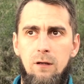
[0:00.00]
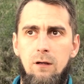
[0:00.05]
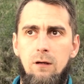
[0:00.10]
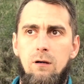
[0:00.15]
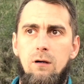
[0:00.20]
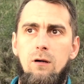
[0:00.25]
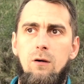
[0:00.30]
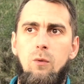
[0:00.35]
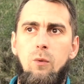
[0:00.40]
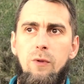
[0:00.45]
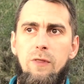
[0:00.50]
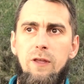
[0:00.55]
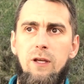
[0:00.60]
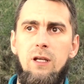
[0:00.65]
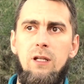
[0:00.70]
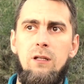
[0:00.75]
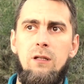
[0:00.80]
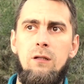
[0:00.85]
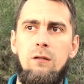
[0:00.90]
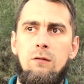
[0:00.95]
uh,
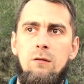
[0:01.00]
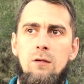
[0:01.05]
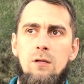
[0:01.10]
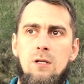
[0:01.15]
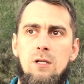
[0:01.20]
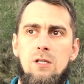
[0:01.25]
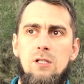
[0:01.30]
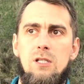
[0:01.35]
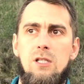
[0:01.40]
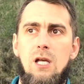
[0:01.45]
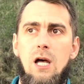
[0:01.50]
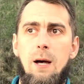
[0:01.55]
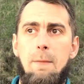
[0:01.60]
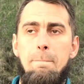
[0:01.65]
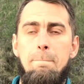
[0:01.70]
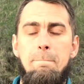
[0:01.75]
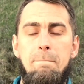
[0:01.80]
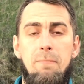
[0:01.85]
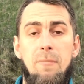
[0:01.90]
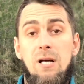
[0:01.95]
within some
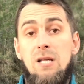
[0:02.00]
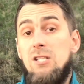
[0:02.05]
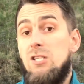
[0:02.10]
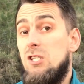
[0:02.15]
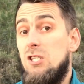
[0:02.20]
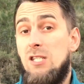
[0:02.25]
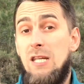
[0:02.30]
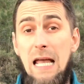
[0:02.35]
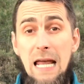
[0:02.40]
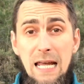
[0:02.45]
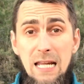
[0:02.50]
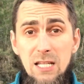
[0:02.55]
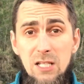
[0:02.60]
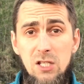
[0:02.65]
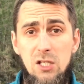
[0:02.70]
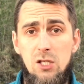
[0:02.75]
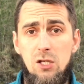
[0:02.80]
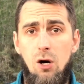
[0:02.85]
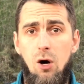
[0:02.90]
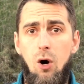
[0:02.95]

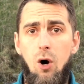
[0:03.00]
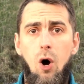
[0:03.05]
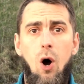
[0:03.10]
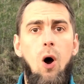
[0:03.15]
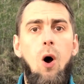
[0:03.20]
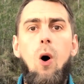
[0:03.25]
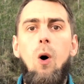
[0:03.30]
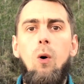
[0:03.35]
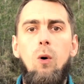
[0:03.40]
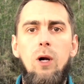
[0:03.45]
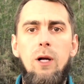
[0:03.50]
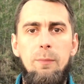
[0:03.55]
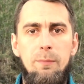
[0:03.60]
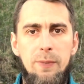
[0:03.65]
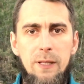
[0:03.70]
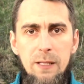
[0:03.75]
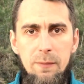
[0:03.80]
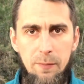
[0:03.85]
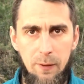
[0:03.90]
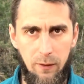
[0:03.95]
saints or holy
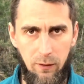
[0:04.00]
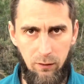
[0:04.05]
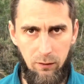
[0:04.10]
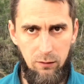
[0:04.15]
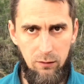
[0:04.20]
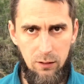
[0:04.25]
people.